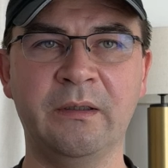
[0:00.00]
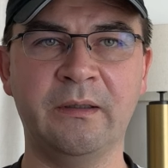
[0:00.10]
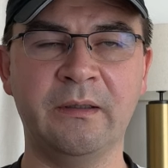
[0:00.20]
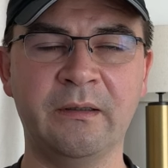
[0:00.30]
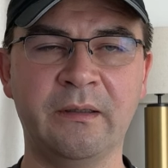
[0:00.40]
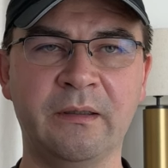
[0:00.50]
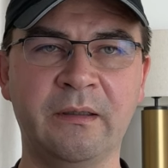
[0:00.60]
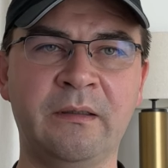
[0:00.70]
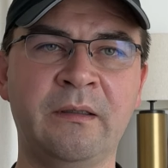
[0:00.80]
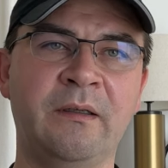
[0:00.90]
anything like
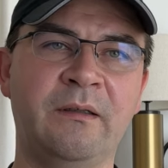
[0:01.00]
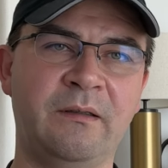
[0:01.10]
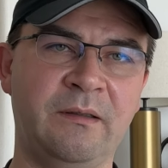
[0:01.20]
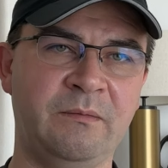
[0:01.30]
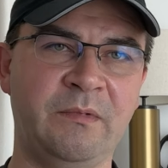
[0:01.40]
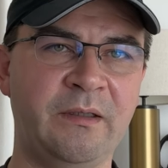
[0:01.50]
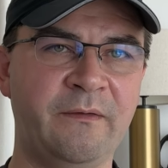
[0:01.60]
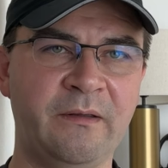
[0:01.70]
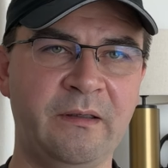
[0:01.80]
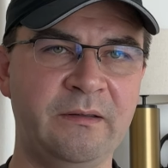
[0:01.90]
that, there are
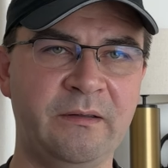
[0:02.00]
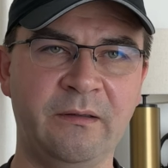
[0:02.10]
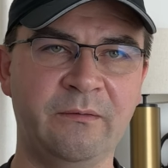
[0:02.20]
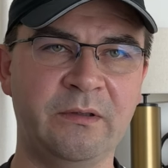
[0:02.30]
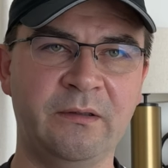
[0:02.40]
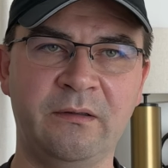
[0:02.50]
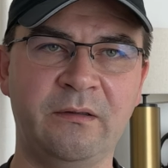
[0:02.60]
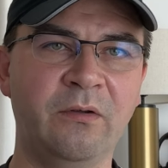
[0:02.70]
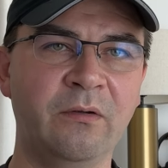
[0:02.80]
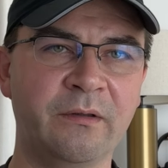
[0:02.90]
fire
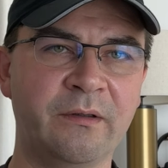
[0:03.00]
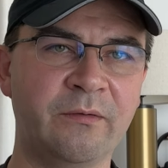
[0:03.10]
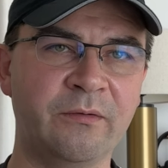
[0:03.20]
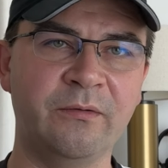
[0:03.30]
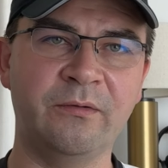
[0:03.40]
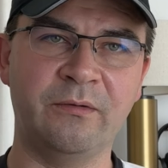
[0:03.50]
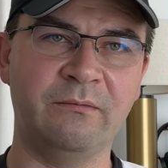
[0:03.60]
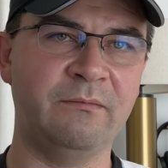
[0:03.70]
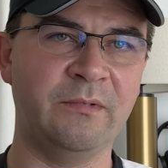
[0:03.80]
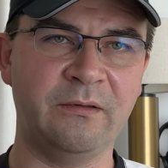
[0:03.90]
extinguishers all around you. So
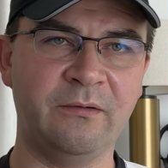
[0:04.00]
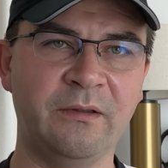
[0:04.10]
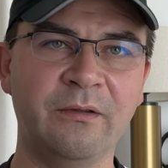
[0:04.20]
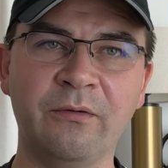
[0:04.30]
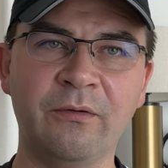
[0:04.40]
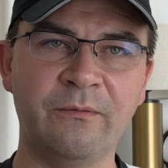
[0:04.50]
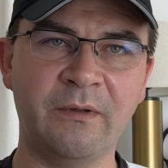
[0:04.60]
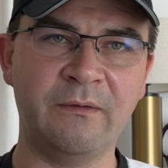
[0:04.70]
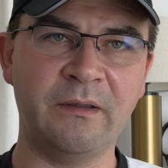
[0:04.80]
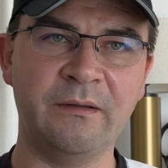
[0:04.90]
as long as you know
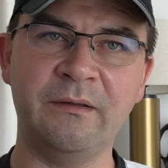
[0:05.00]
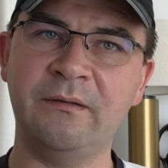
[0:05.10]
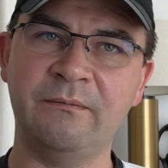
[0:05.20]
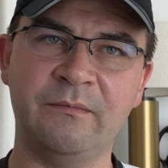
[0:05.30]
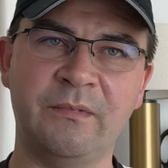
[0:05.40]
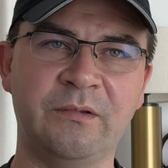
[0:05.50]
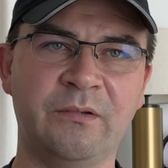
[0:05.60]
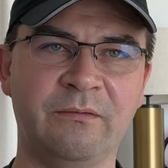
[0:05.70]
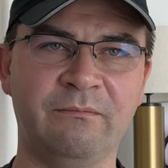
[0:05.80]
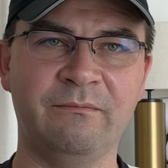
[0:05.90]
where one is, that's
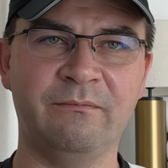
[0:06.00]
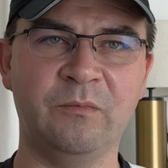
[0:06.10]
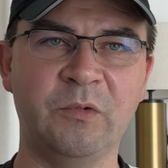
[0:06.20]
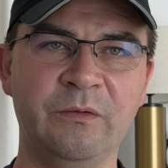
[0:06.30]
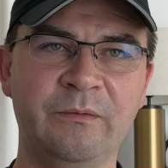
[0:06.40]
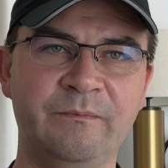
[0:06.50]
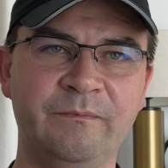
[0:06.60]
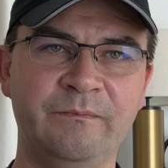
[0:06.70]
all good.